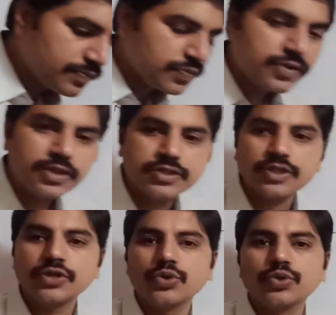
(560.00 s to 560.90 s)
That is a
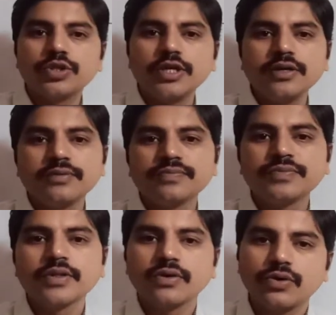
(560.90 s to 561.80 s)
growth thing.
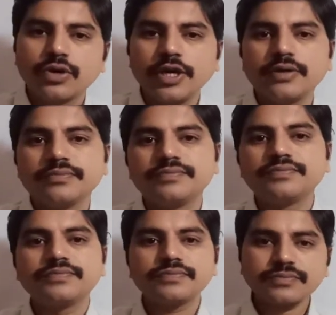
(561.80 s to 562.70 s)
Okay.
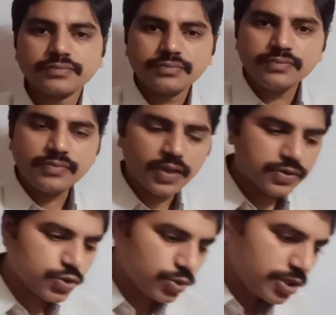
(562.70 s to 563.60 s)

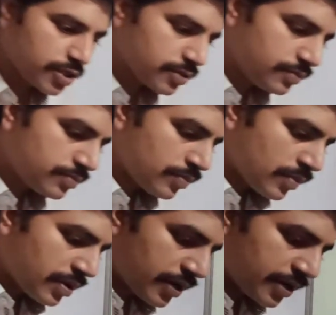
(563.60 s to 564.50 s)
So here,
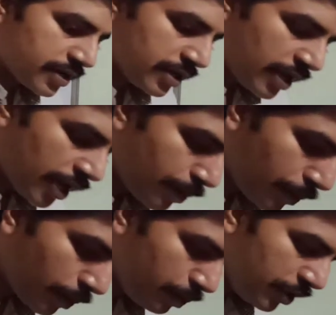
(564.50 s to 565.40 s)
and a
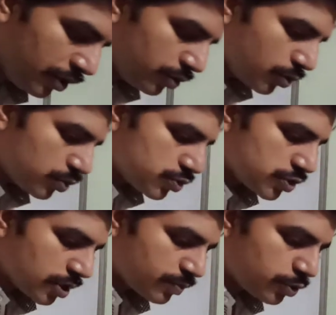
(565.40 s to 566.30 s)
puppy
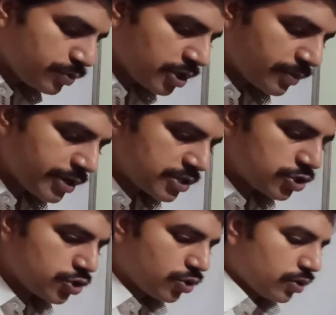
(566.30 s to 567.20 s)
grows up to become as
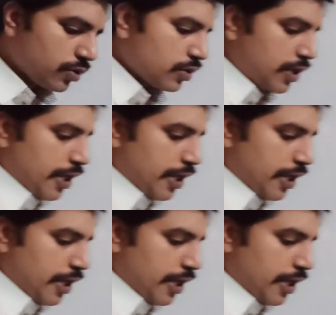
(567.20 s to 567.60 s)
a dog.